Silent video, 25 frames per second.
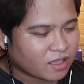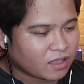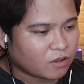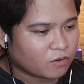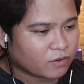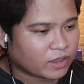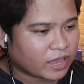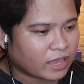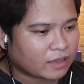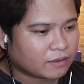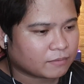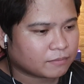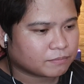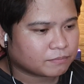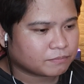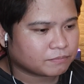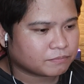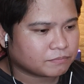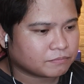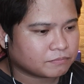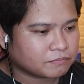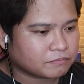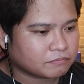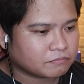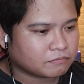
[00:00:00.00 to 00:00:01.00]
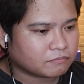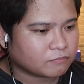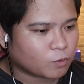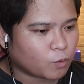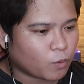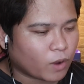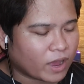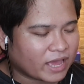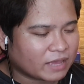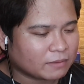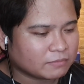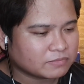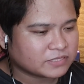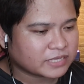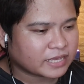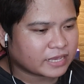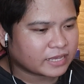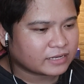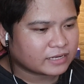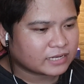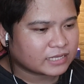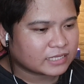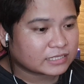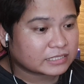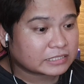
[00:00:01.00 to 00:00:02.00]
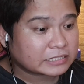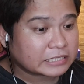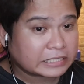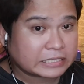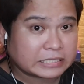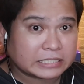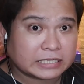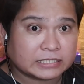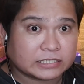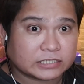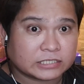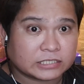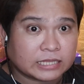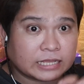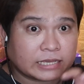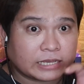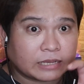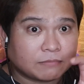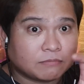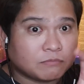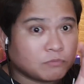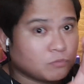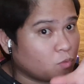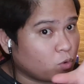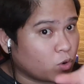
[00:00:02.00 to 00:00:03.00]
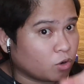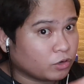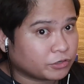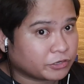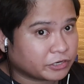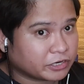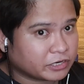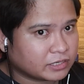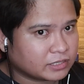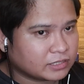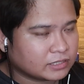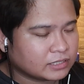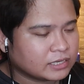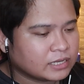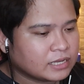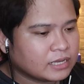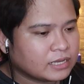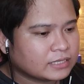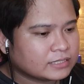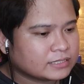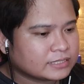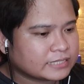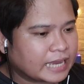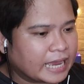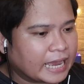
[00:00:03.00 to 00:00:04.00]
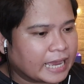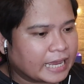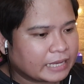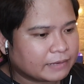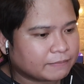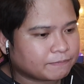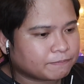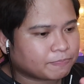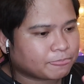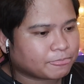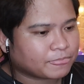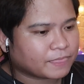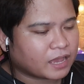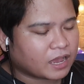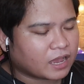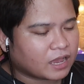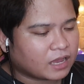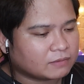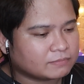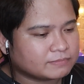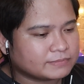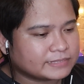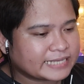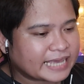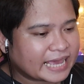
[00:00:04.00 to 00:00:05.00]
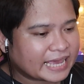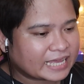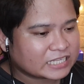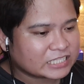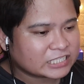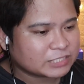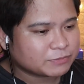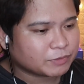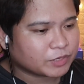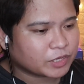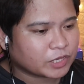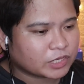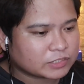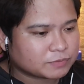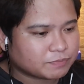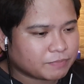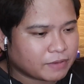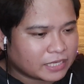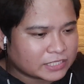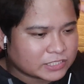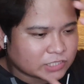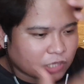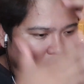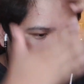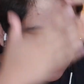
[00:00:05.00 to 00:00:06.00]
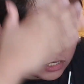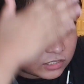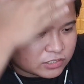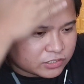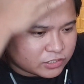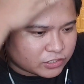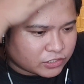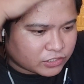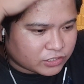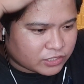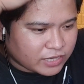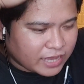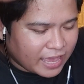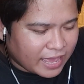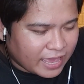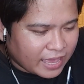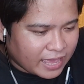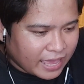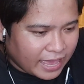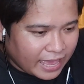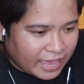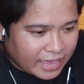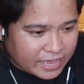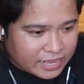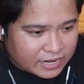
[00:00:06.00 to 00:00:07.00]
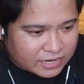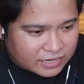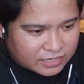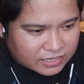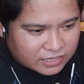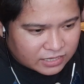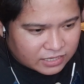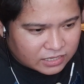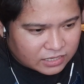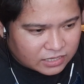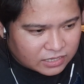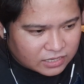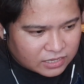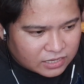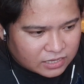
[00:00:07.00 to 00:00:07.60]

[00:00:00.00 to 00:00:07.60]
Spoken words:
Okay, why I'm saying that this is like a modern type dance, because based on their headdress